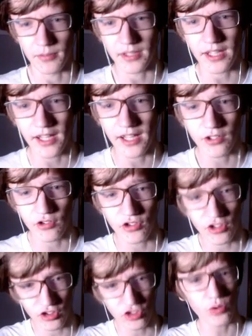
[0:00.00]
But that that is
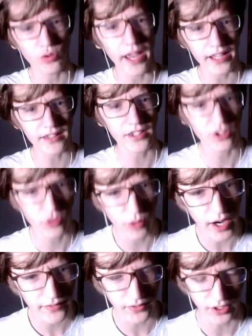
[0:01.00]
distracted
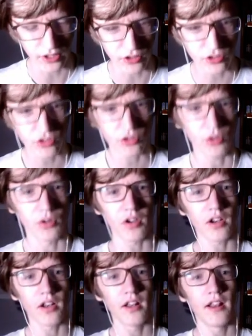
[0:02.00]
driving,
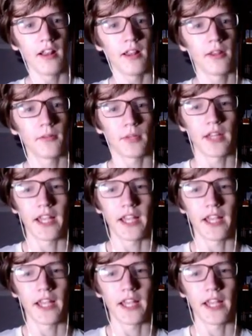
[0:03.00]
sir. But